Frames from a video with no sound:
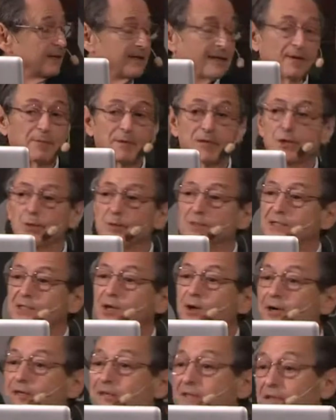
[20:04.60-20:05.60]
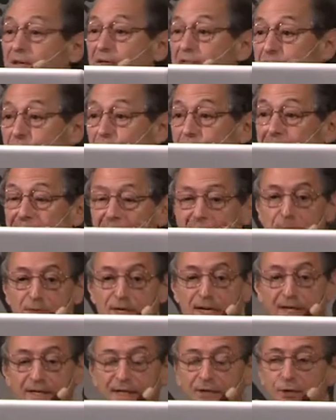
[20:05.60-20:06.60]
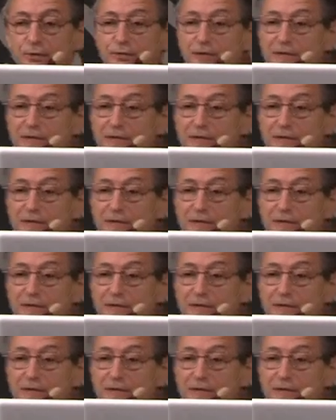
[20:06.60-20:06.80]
I would do a song and dance right now, but I can do